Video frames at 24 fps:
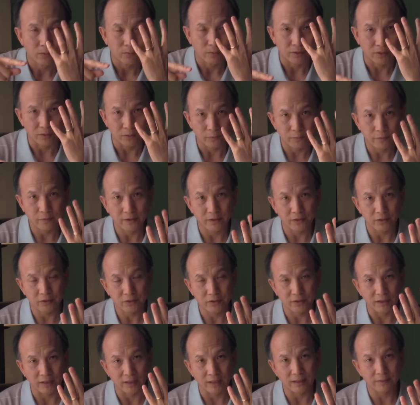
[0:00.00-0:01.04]
When you
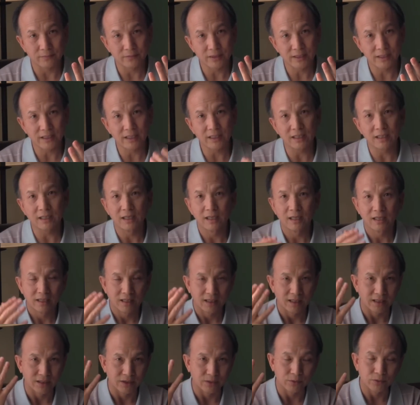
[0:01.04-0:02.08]
finish the left hand,
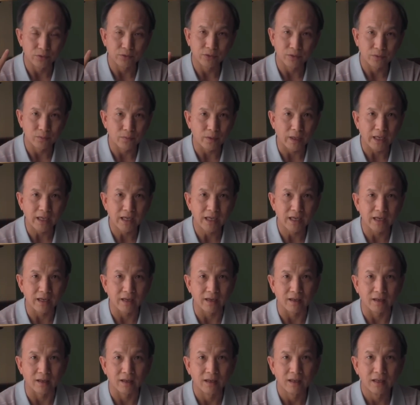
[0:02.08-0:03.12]
and you do the right
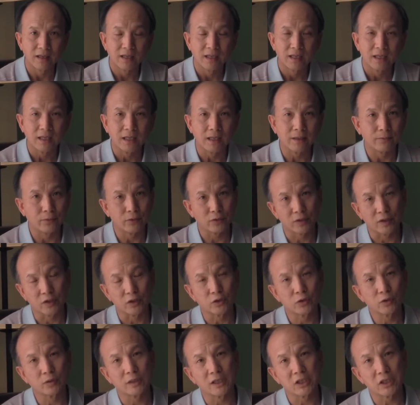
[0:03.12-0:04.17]
hand. If you
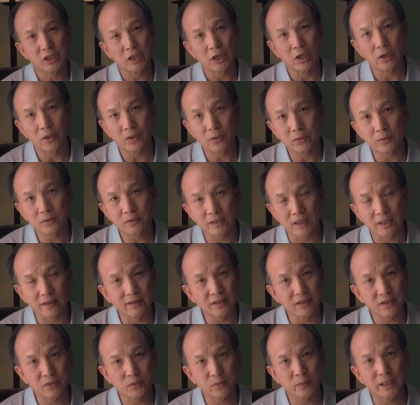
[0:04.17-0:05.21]
can do the toes in
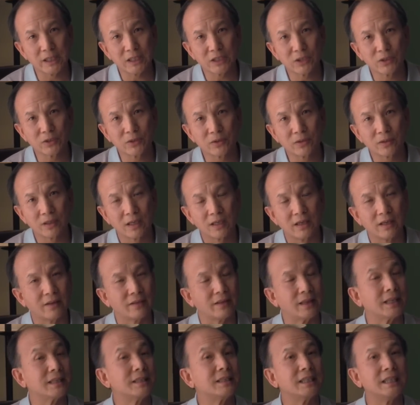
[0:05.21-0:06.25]
this way too,
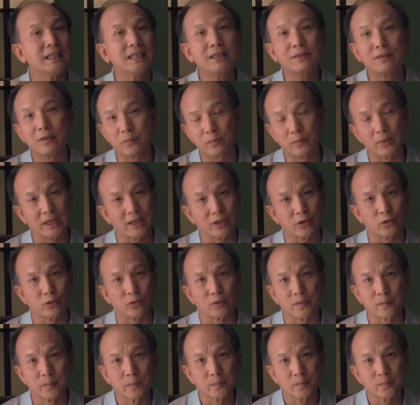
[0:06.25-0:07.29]
that's even better.